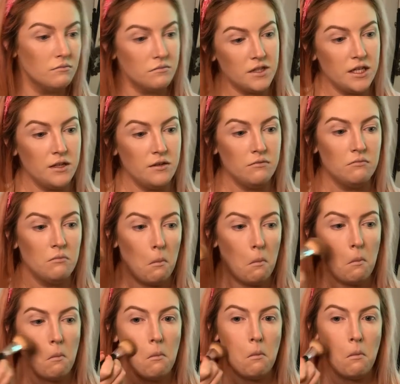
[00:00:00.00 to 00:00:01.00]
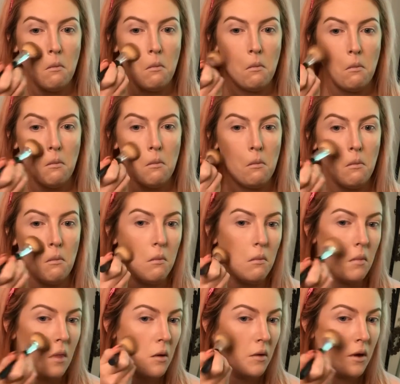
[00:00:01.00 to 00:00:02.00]
See?
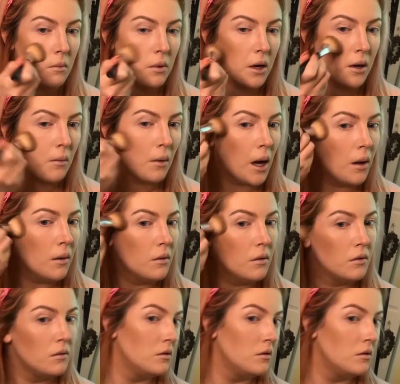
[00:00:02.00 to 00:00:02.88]
It went pretty well.